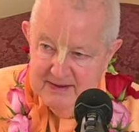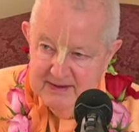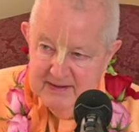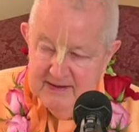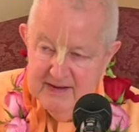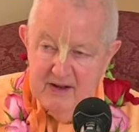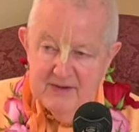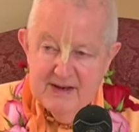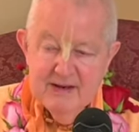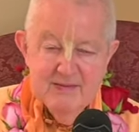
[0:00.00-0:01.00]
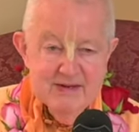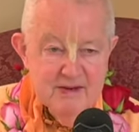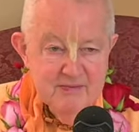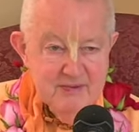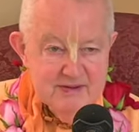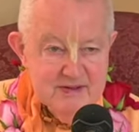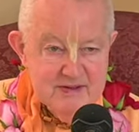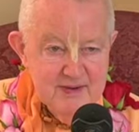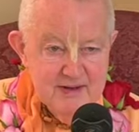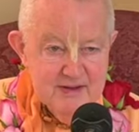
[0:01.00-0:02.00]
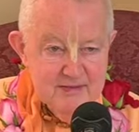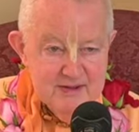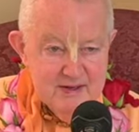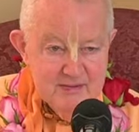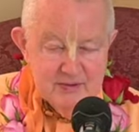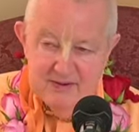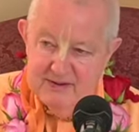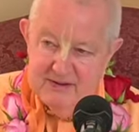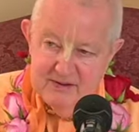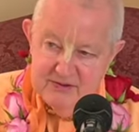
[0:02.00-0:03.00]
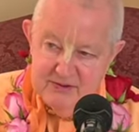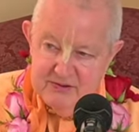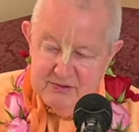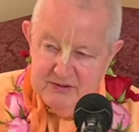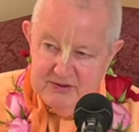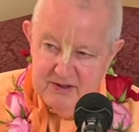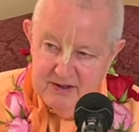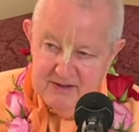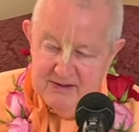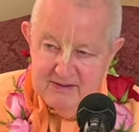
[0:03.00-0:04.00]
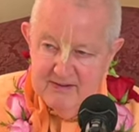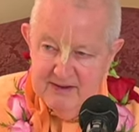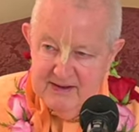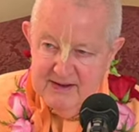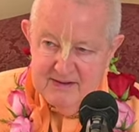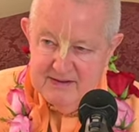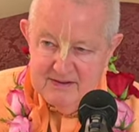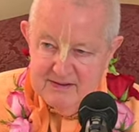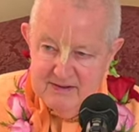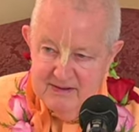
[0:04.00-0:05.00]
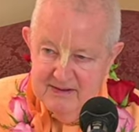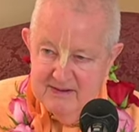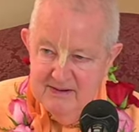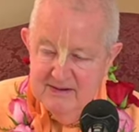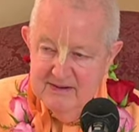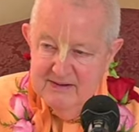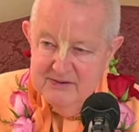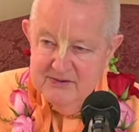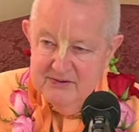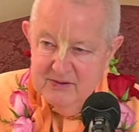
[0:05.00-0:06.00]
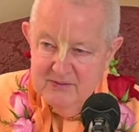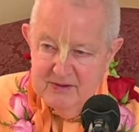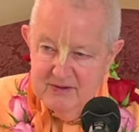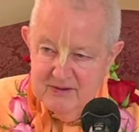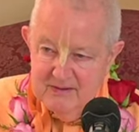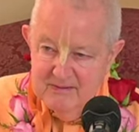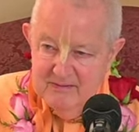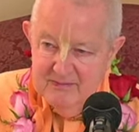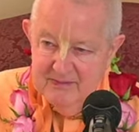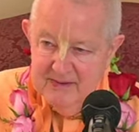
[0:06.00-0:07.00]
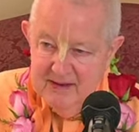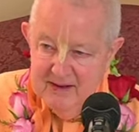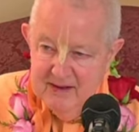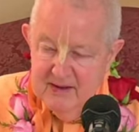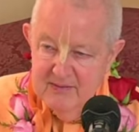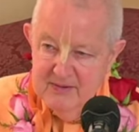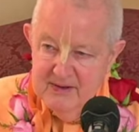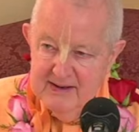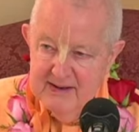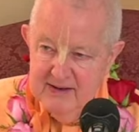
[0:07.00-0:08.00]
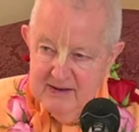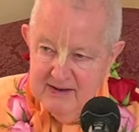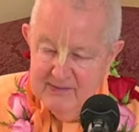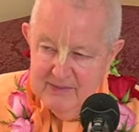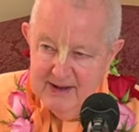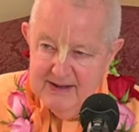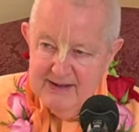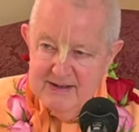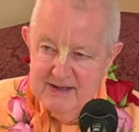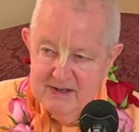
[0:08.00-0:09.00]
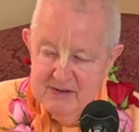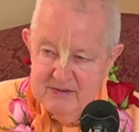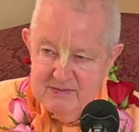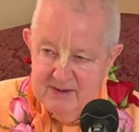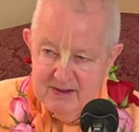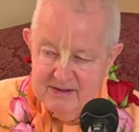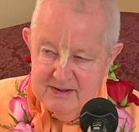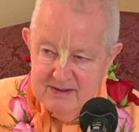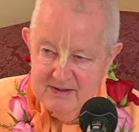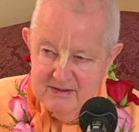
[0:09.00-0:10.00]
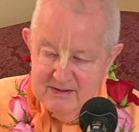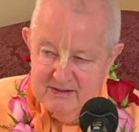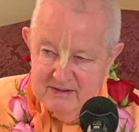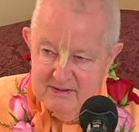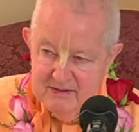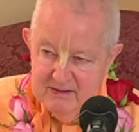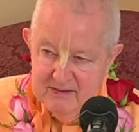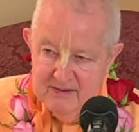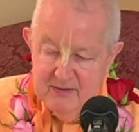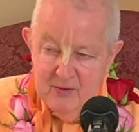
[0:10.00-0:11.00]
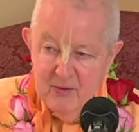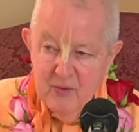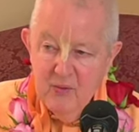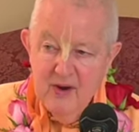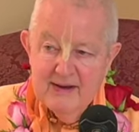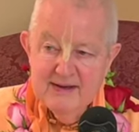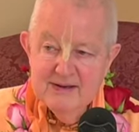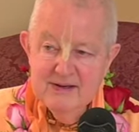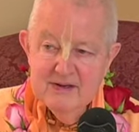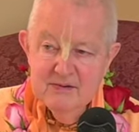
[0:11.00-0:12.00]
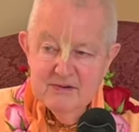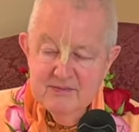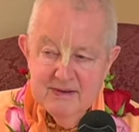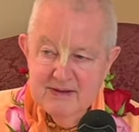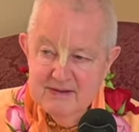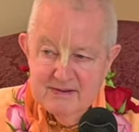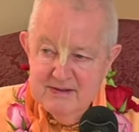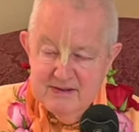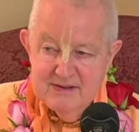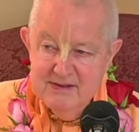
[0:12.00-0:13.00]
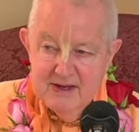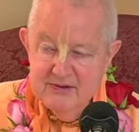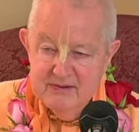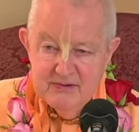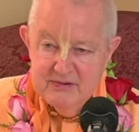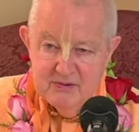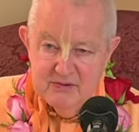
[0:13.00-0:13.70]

Now, that can be temporary. Suspend can be temporary. Then you turn the switch on and again it's turbulent. But by continuous bhakti, why continuous? Because it's the nature of the soul.